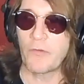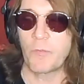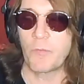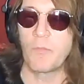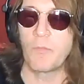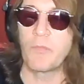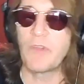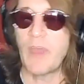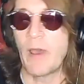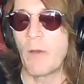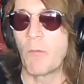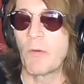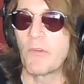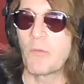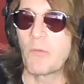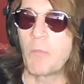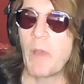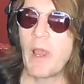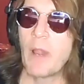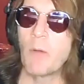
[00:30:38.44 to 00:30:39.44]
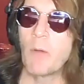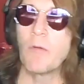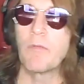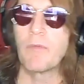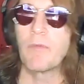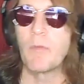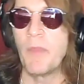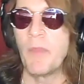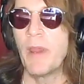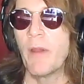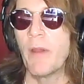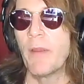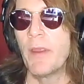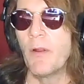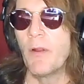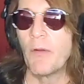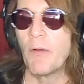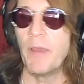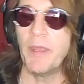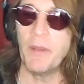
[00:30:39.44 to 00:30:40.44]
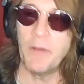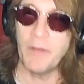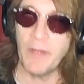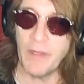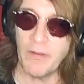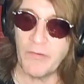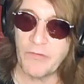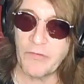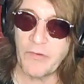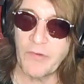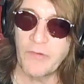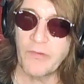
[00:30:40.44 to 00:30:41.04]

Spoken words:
downward spiral from there, indies